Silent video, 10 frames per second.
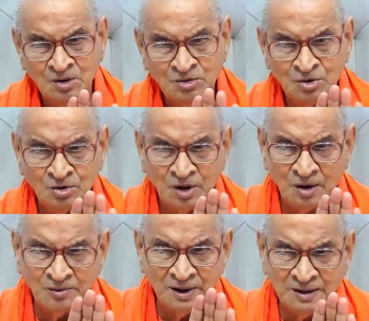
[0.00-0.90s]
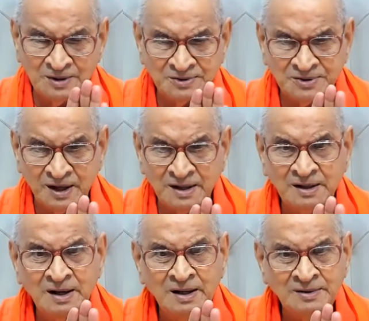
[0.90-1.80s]
So now we
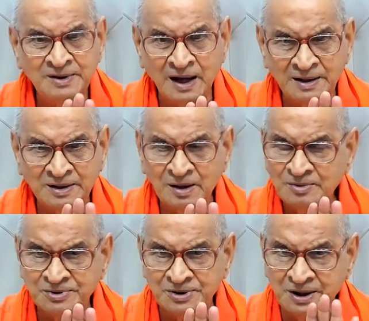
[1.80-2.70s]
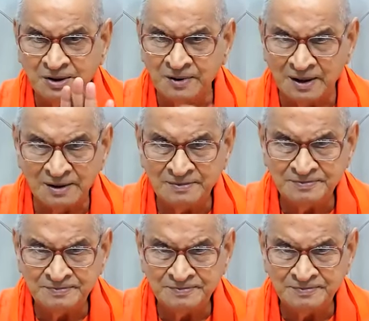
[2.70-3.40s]
understand the idea of sequence.